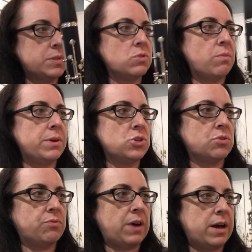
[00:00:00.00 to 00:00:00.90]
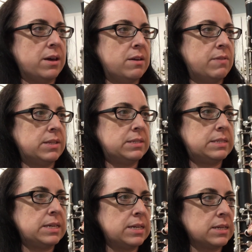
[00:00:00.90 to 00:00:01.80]
So in measure 5 and
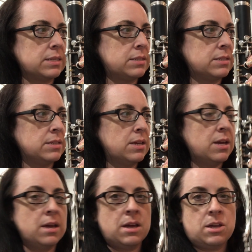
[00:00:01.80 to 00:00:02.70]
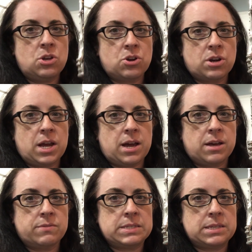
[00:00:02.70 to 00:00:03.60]
6, you're going to
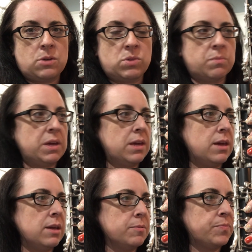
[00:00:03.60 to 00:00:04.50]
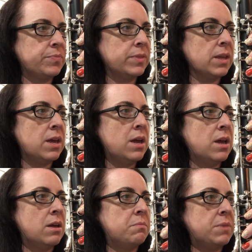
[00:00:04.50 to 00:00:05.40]
have C with the pinky.
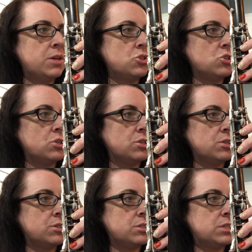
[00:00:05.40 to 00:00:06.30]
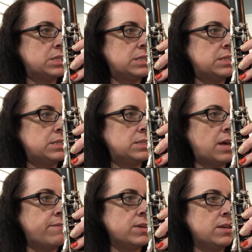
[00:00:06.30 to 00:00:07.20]
Measure
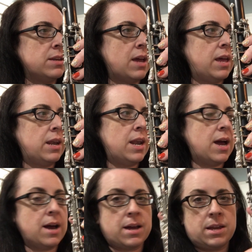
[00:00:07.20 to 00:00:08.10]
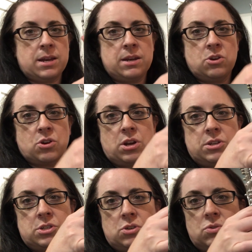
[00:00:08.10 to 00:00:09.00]
7 and 9, you're going to
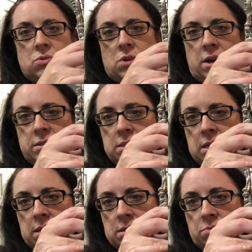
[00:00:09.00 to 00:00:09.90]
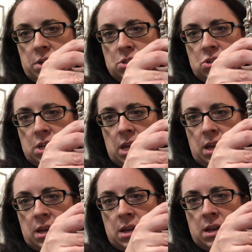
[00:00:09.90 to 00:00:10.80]
do all 6 register
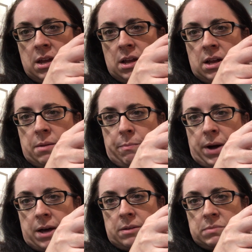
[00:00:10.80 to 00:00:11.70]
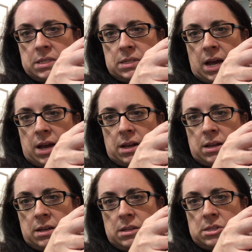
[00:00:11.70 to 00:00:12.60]
key, bottom stack,
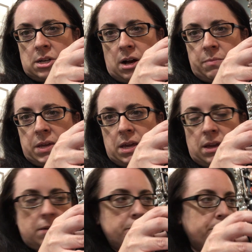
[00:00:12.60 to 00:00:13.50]
top key.